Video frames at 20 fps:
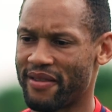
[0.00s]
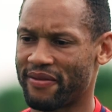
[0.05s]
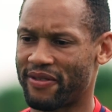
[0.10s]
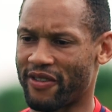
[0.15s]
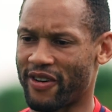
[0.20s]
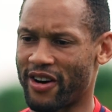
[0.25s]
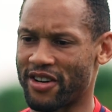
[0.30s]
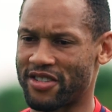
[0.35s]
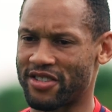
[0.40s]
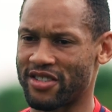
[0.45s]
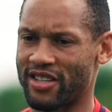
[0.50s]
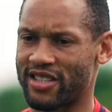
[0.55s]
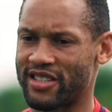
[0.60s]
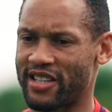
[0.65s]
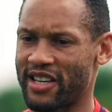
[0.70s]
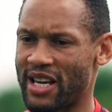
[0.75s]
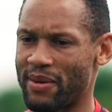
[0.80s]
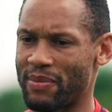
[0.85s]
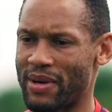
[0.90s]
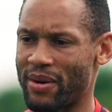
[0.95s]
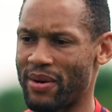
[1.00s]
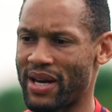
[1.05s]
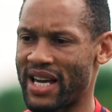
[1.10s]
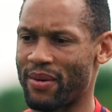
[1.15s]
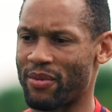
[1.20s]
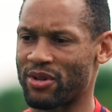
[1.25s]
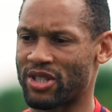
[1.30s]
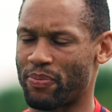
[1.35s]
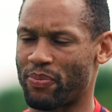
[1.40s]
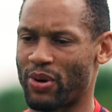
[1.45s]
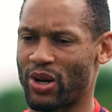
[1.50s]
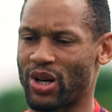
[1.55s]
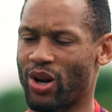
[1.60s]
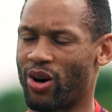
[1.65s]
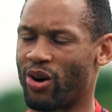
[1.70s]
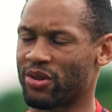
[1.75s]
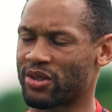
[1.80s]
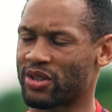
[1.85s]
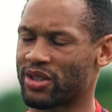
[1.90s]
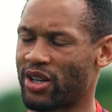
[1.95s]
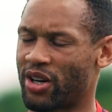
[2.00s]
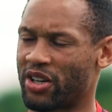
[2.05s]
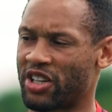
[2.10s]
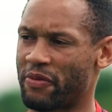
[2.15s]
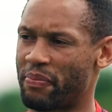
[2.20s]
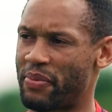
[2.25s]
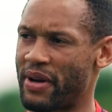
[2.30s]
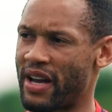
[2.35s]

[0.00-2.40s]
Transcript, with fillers: For us as a team, it, it was a prolonged kind of